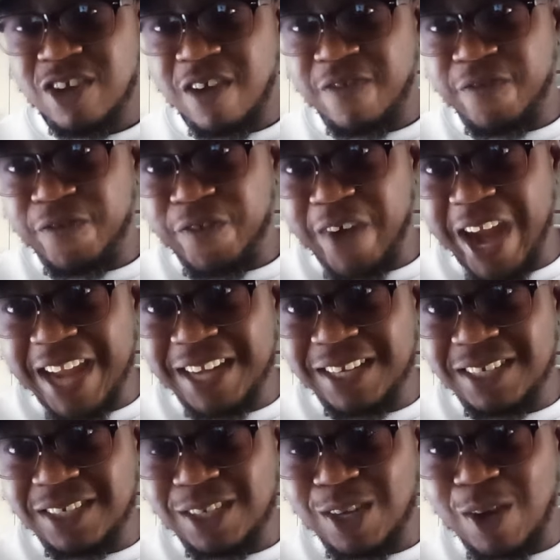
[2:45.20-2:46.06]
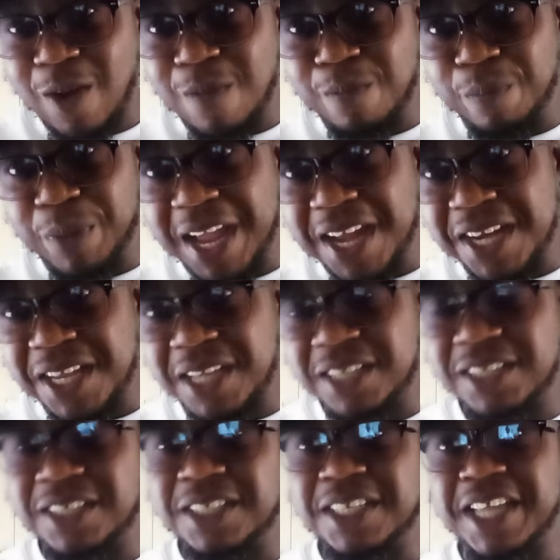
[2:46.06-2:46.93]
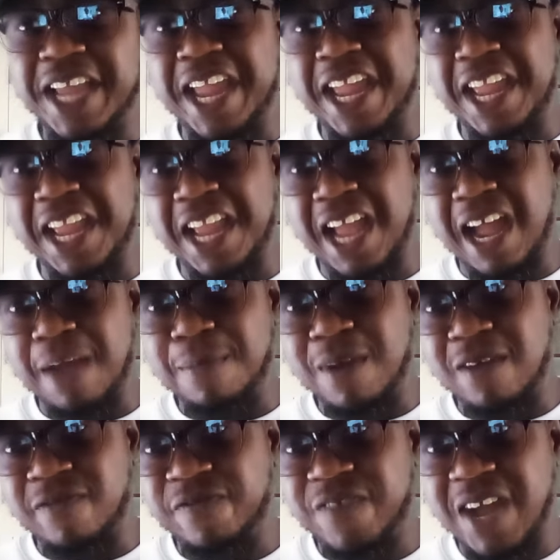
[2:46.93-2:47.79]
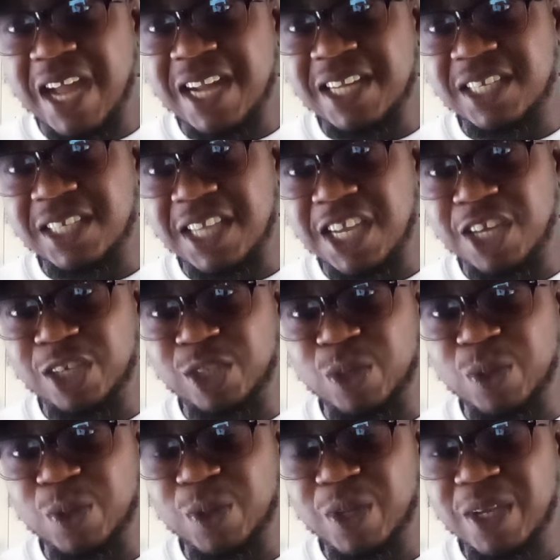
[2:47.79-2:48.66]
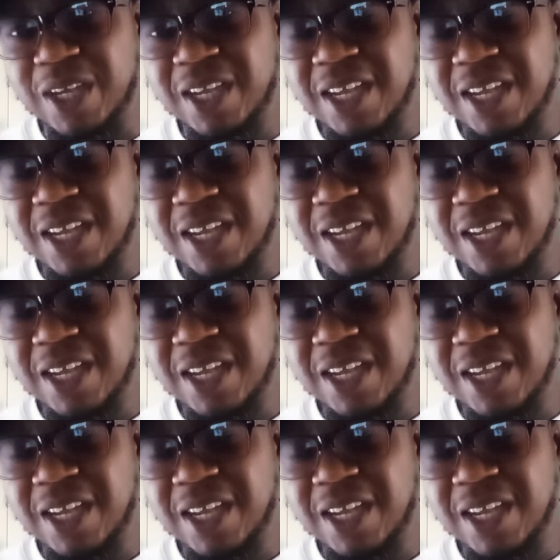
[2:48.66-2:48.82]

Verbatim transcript: Your friend complained yesterday about fans issue.